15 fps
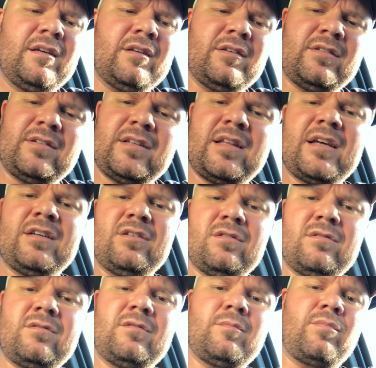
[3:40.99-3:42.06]
You see, they
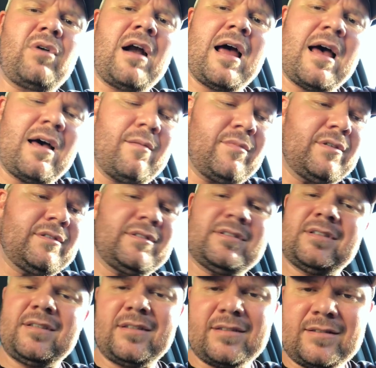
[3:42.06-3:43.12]
used to bribe us,
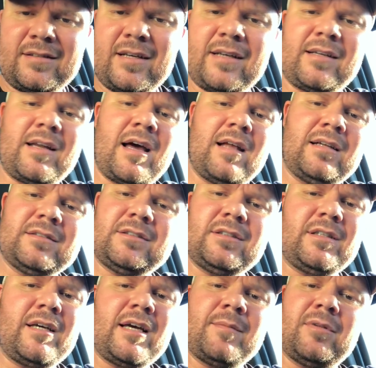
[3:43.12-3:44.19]
and then this
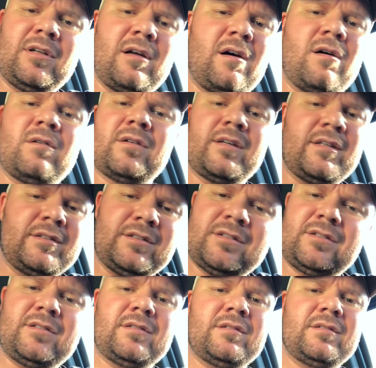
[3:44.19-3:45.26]
technology came along, and it
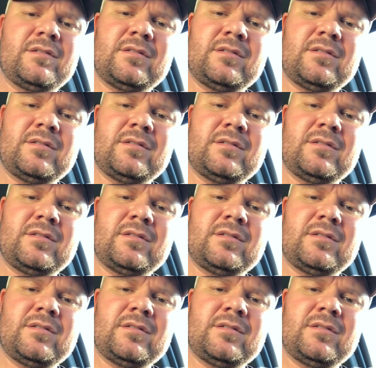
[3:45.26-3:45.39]
just